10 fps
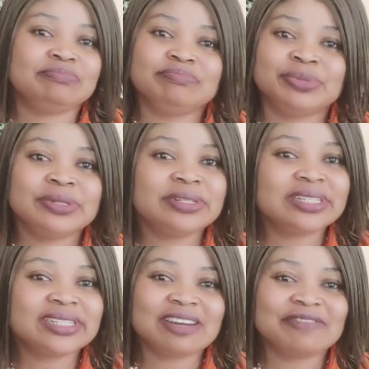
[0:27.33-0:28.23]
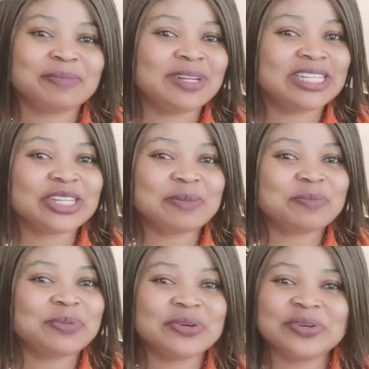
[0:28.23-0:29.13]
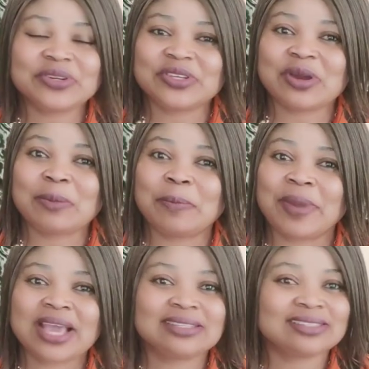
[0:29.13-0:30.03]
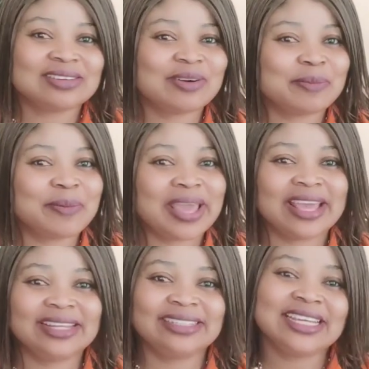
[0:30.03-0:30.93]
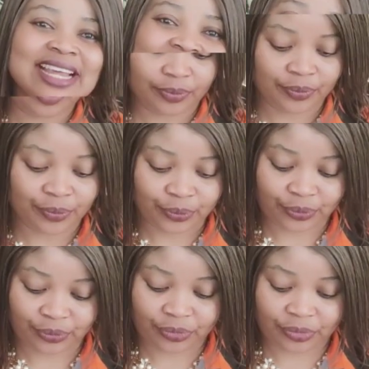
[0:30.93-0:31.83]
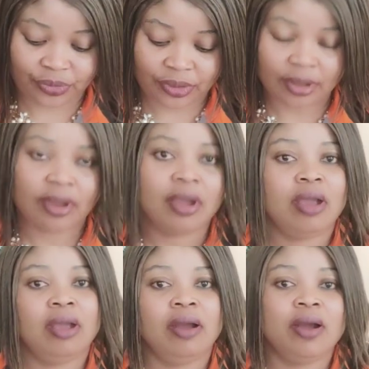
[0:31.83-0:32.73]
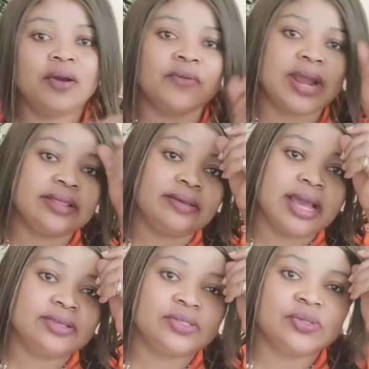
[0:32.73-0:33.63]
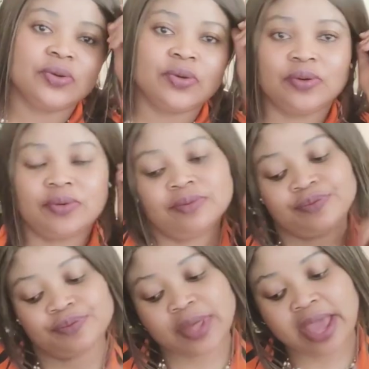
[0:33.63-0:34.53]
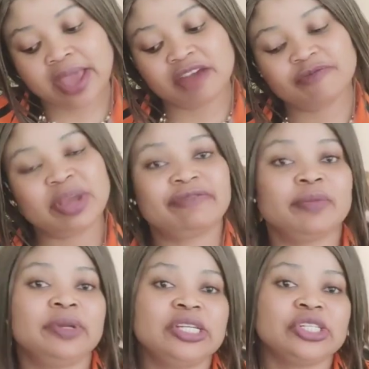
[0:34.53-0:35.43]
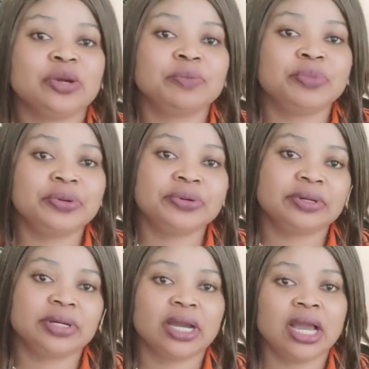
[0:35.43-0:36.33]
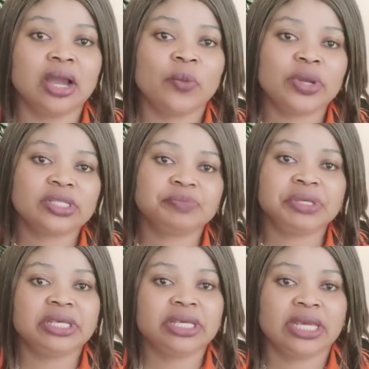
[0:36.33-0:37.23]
book, your formulation book, your pencil or pen. Let's get started. All right guys, so I have my formulation book with me.